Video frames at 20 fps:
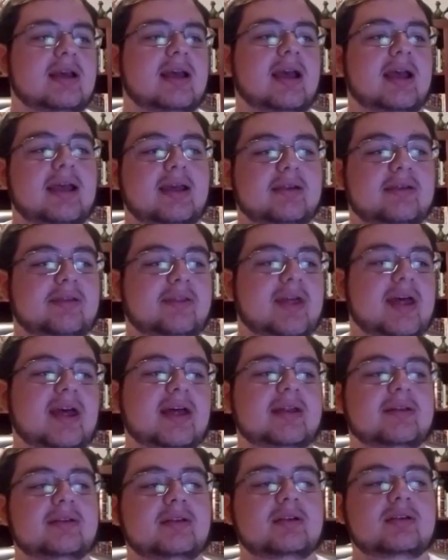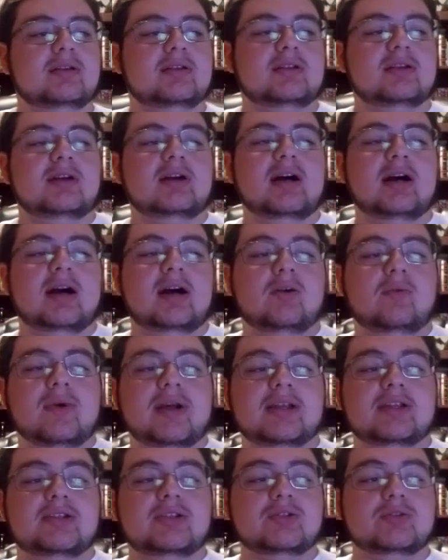And then
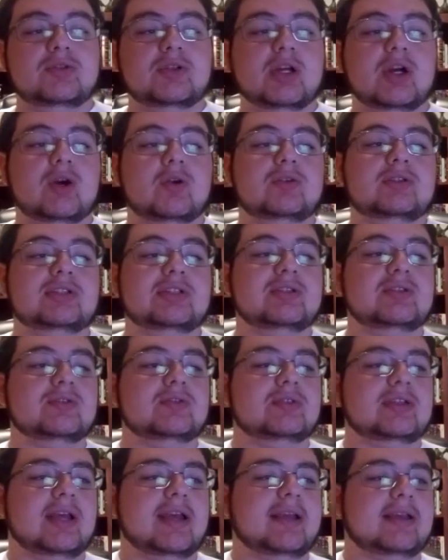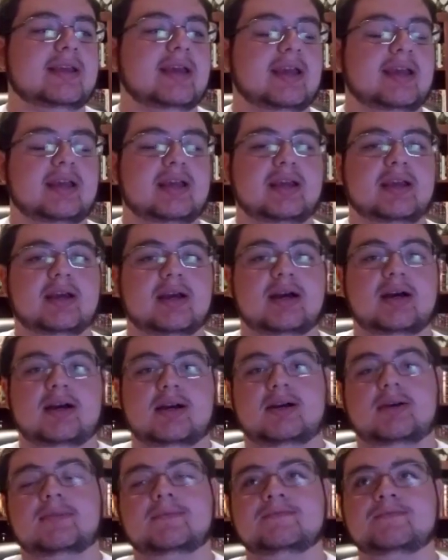when you go to take
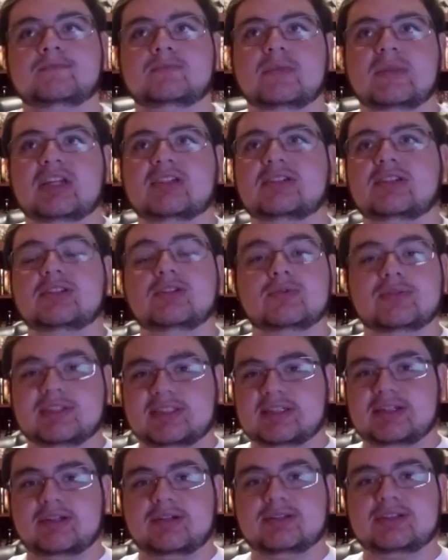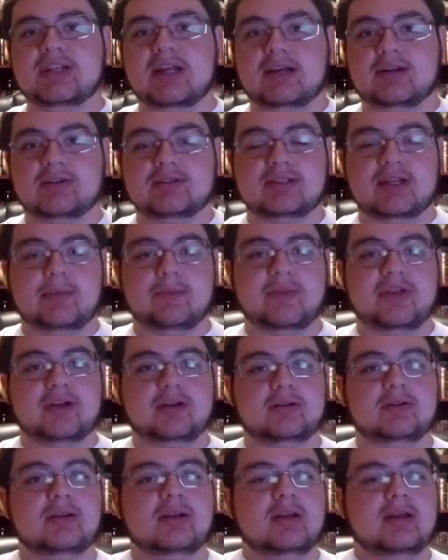to do a skill check or
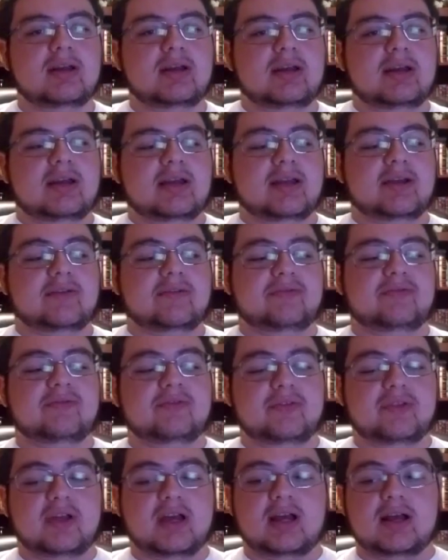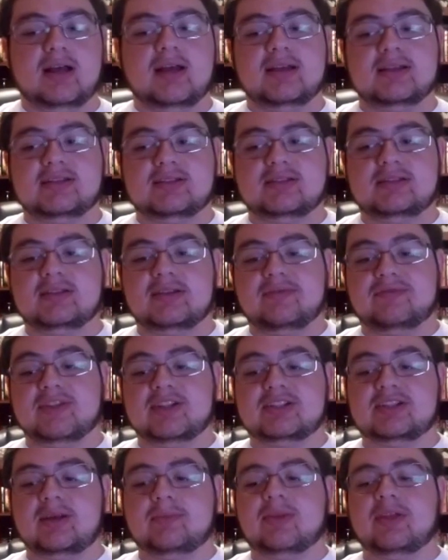something, if
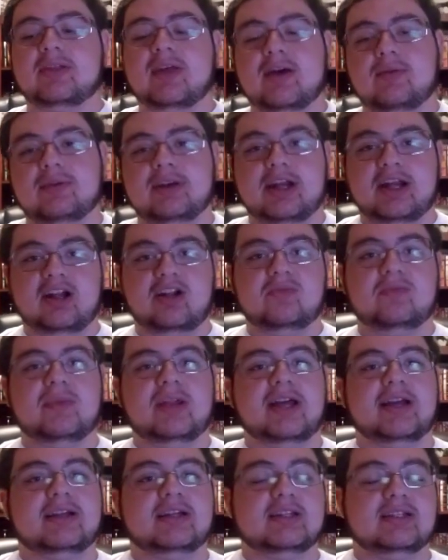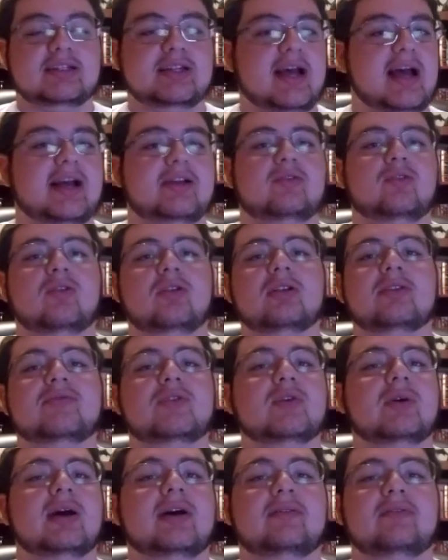it's something that would help, like an attack roll,
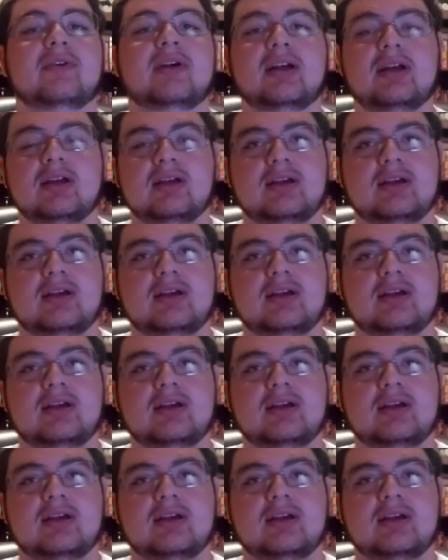if you have